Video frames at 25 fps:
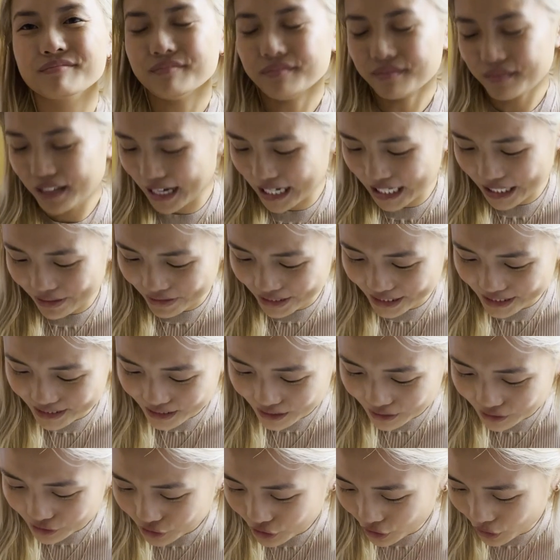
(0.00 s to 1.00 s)
Anyways,
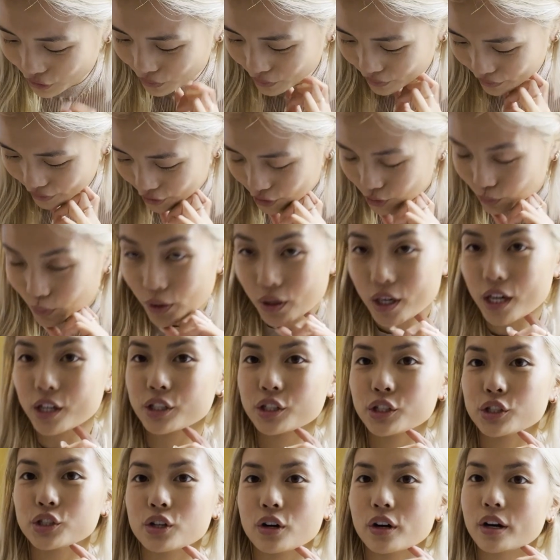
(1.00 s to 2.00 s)
so this sweater actually
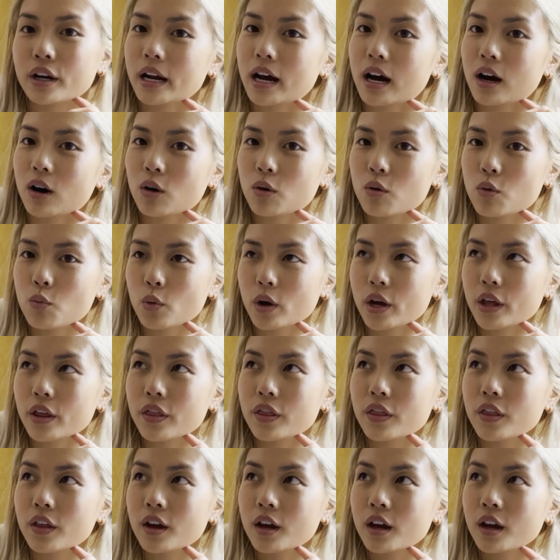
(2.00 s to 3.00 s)
started out with
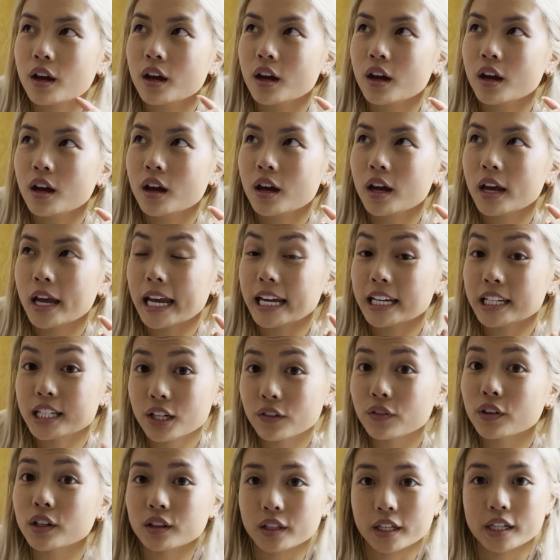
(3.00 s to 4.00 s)
a
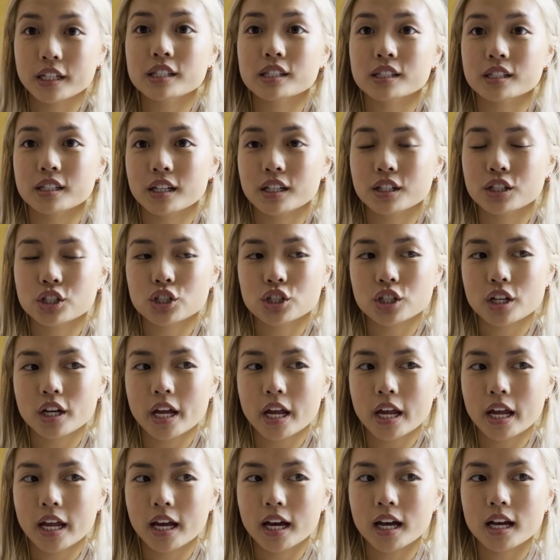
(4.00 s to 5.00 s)
different lace stitch,
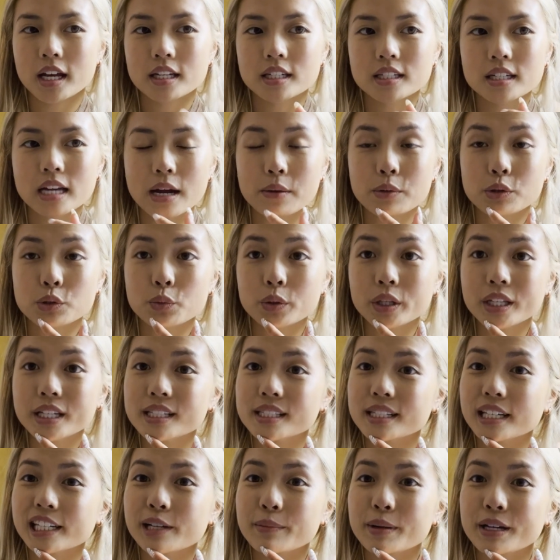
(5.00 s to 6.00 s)
and I was really
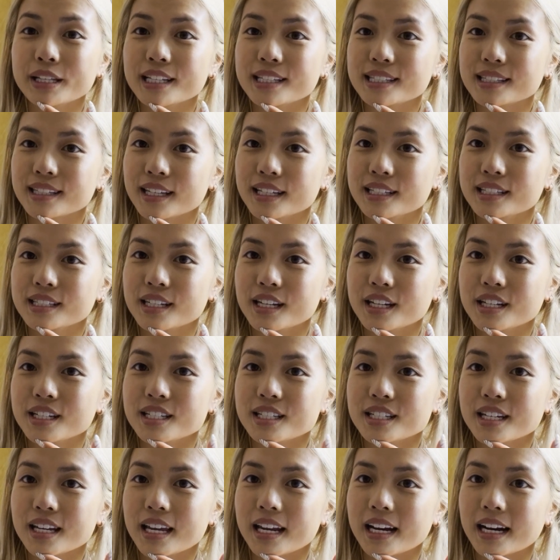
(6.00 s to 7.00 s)
excited about this lace stitch,
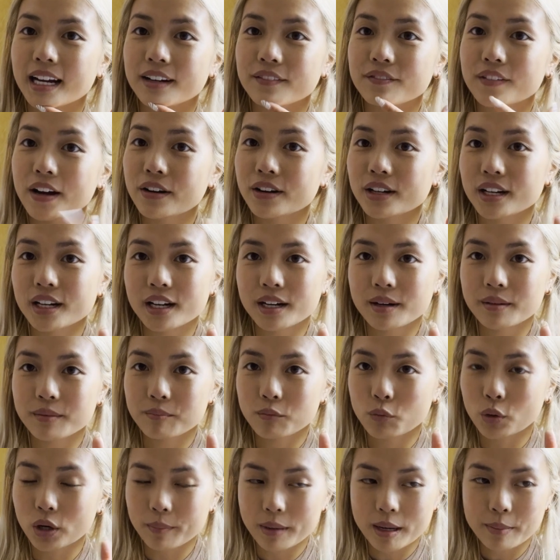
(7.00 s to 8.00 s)
and I found it in
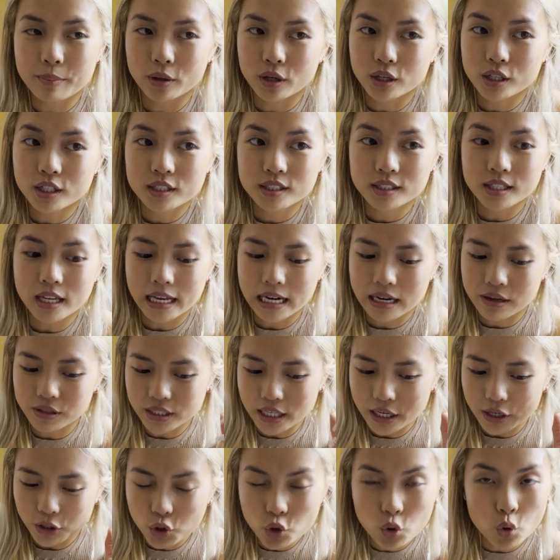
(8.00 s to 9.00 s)
one of my books, and I was
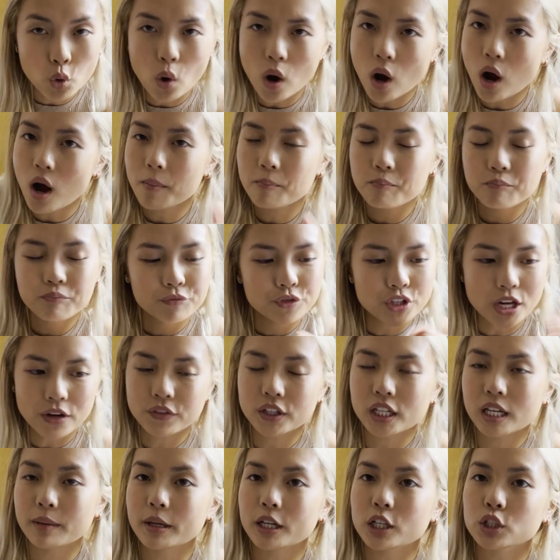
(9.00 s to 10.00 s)
like, cool, definitely
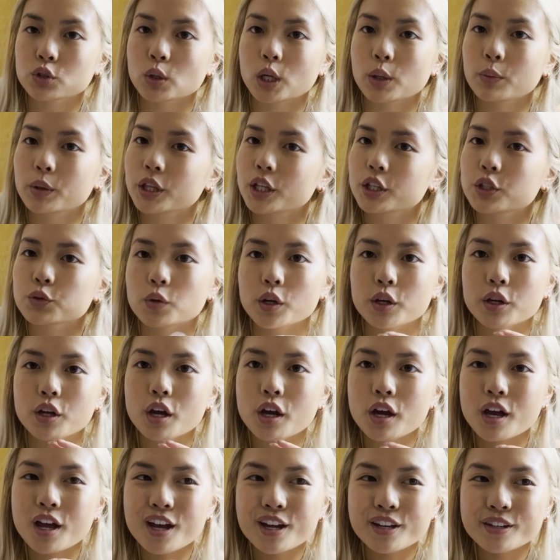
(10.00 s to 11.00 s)
gonna make a sweater with this one.
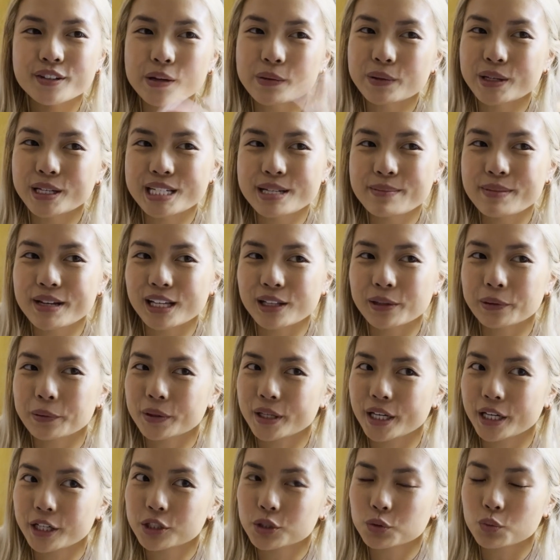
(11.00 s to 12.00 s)
No need to make a little
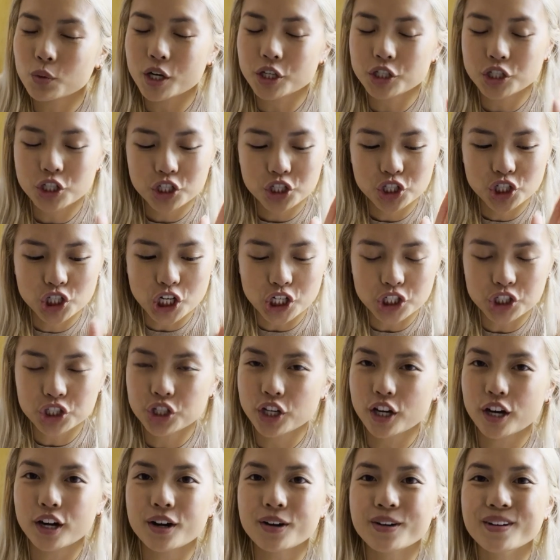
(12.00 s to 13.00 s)
gauge swatch, just
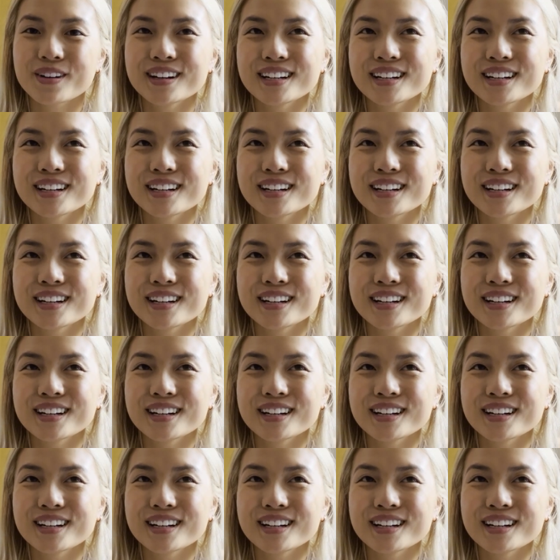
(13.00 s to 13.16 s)
go.